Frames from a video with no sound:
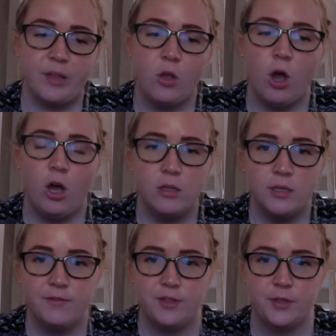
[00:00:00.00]
All
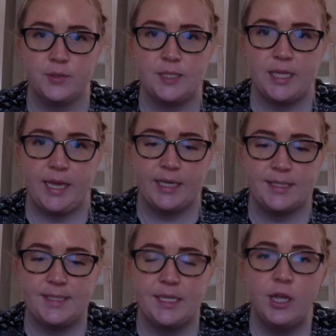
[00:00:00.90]
of those
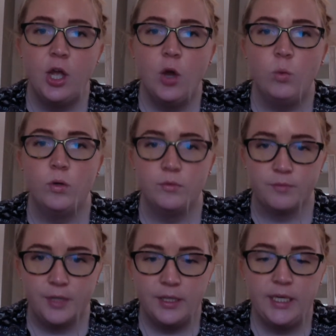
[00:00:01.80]
things will
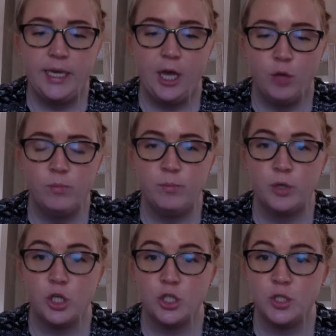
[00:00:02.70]
really help
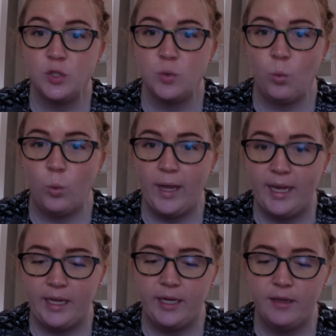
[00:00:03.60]

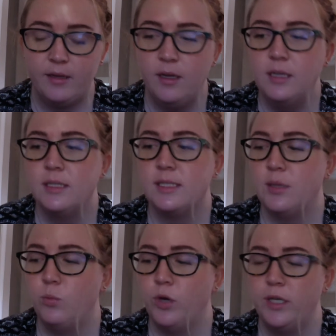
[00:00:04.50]
persuade
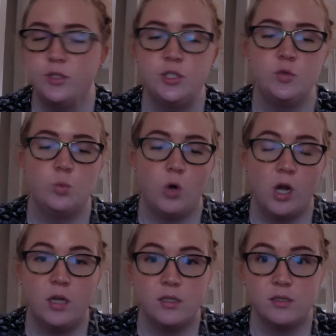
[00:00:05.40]
someone to
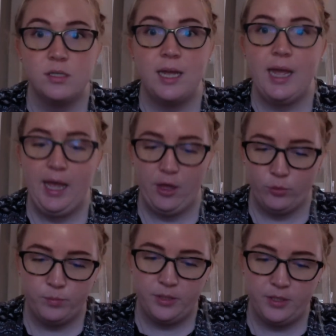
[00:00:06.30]
want to
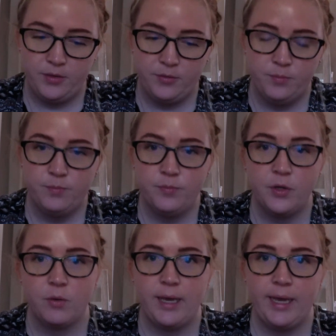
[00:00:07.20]
help you,
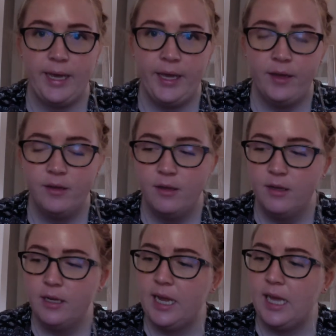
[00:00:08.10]
okay?
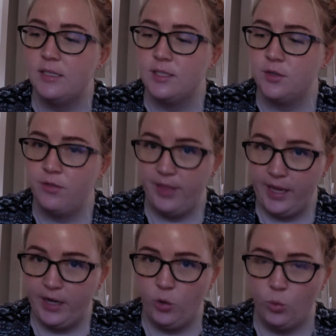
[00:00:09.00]
And so
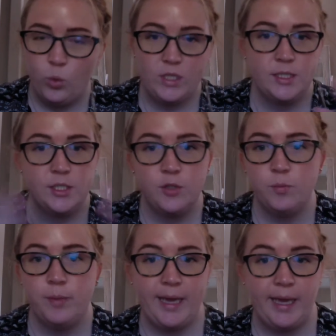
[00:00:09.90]
then once you
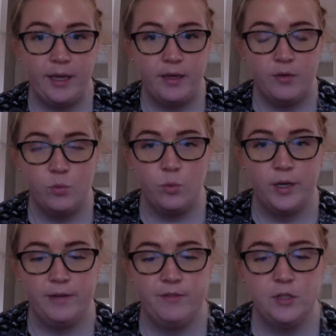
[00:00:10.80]
pick
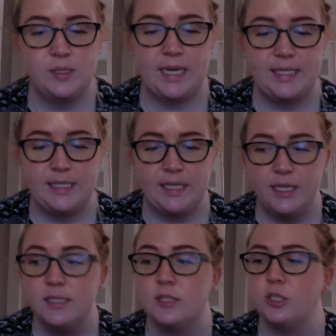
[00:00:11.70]
one of those
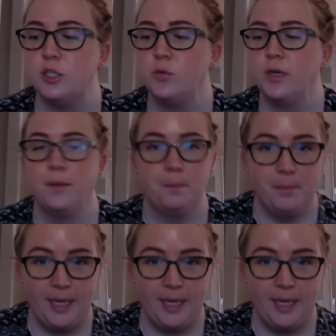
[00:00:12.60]
ideas, so you can